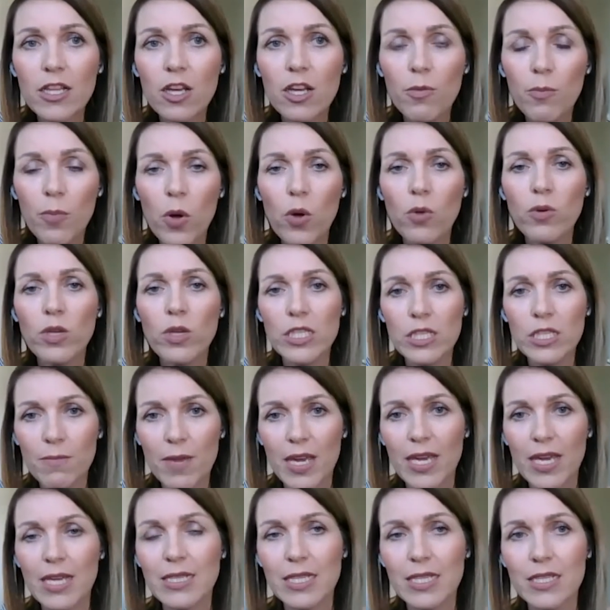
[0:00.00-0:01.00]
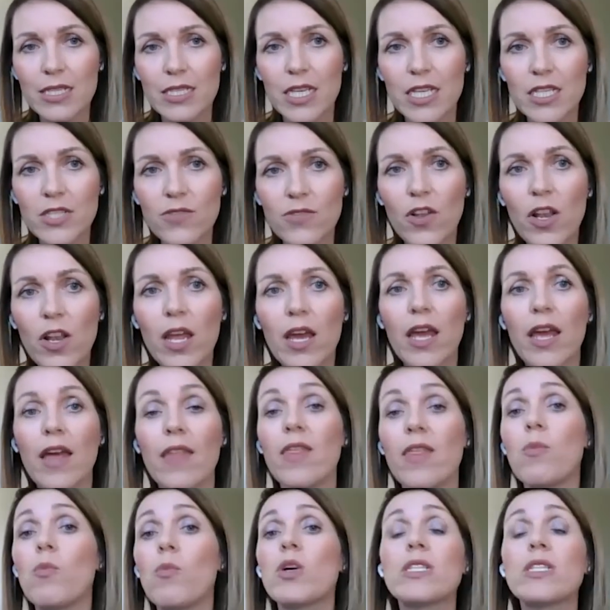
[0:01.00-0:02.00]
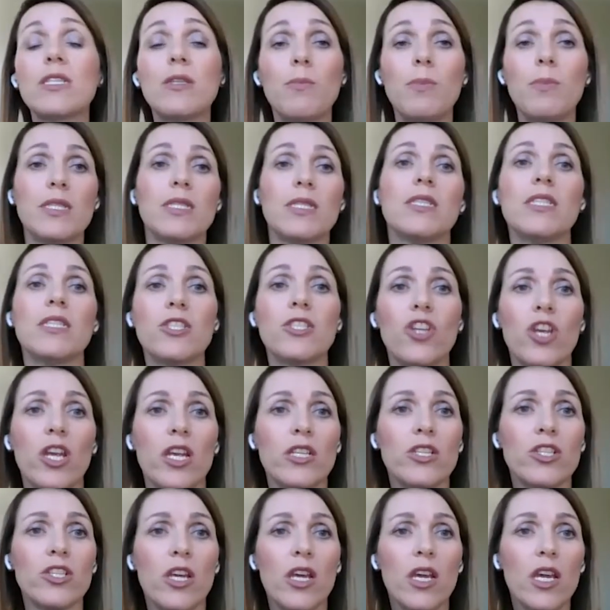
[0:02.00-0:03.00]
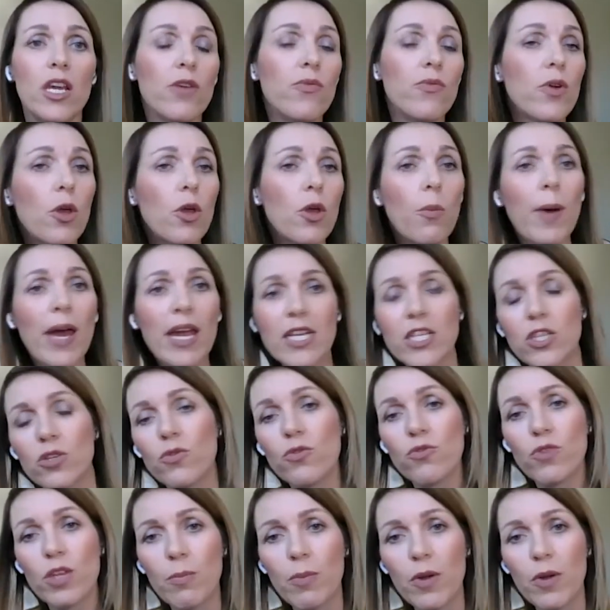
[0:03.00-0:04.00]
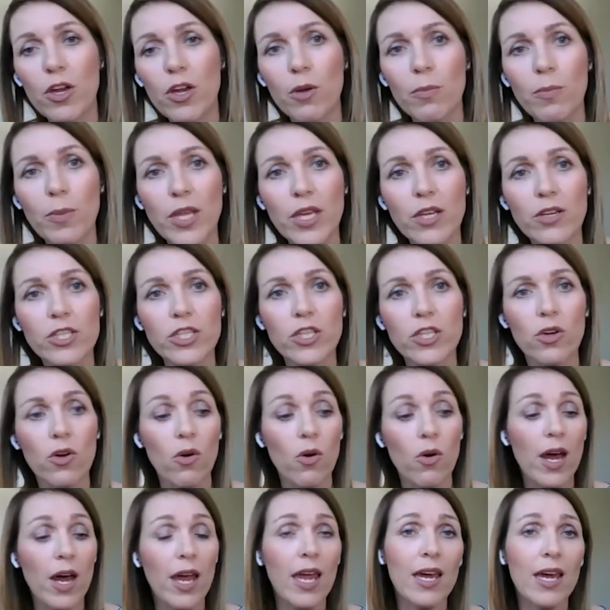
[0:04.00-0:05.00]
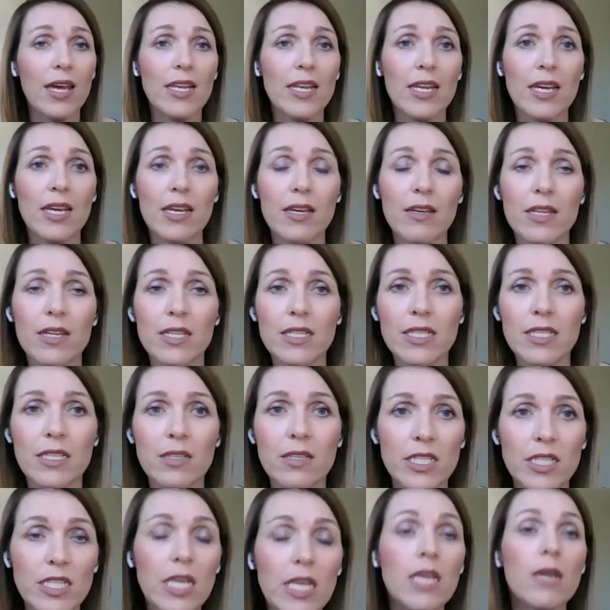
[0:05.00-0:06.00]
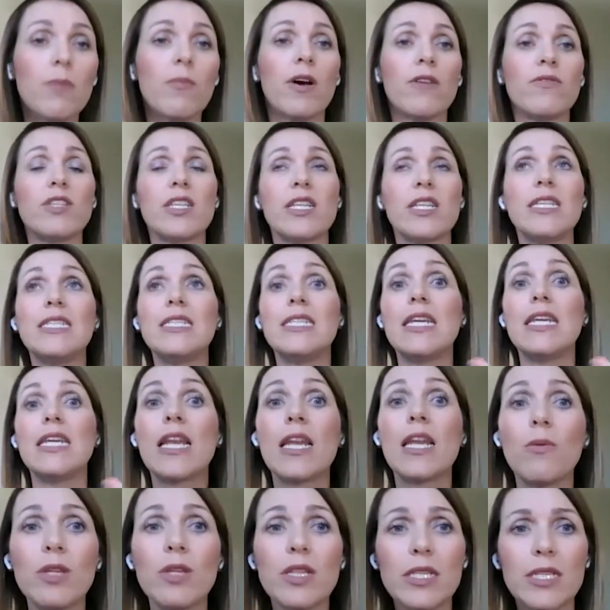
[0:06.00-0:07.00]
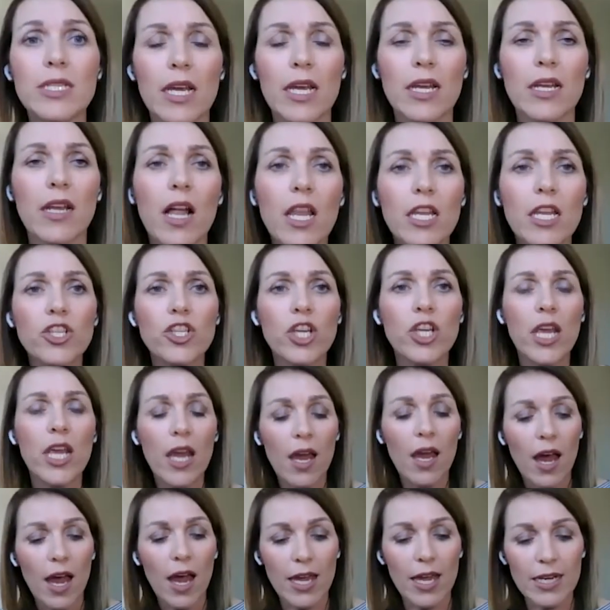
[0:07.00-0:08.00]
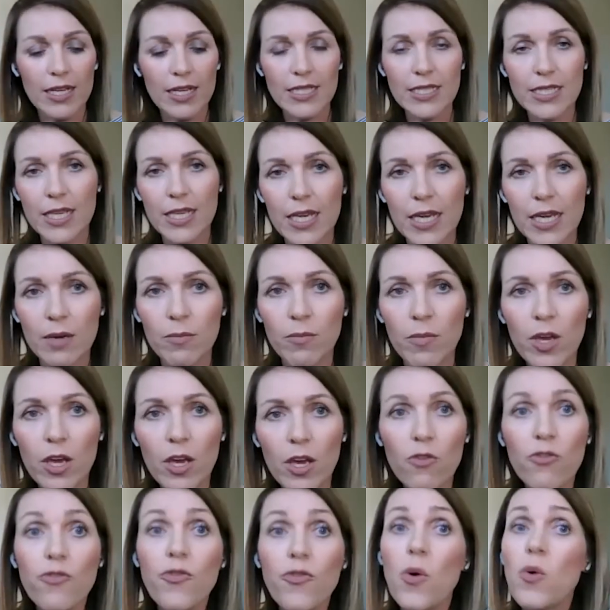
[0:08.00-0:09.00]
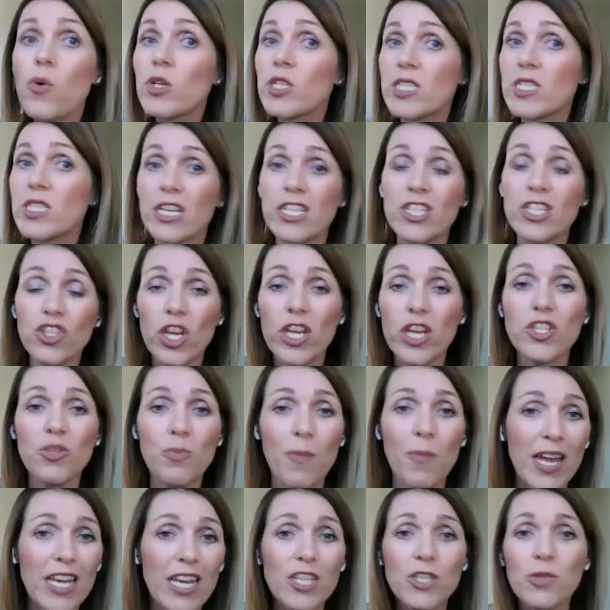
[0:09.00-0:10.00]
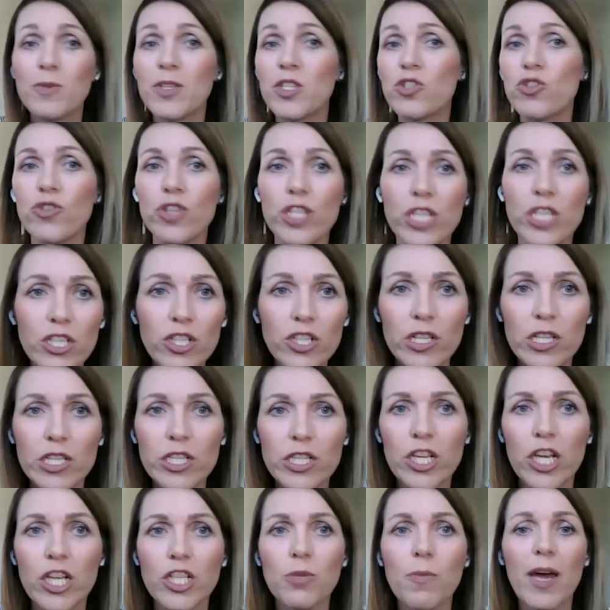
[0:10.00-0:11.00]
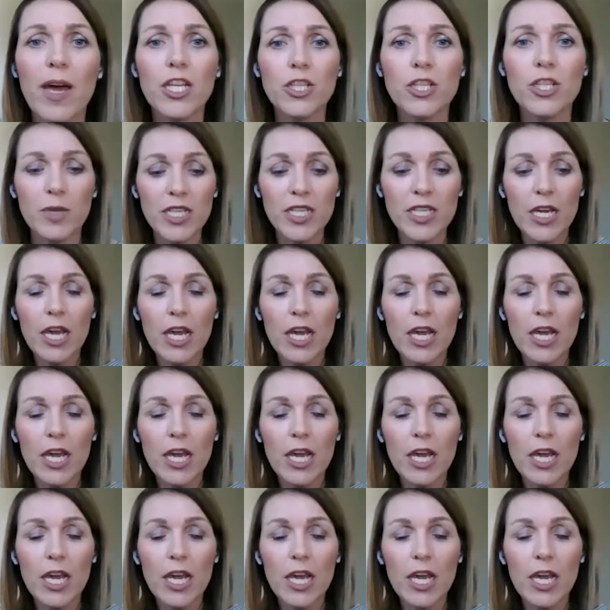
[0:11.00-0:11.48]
component to make it successful, and then what's the business change? If we go back to Ariba a couple of years ago, I had a team obviously dealing with the technology. I had a team focused on change management, traditional change management,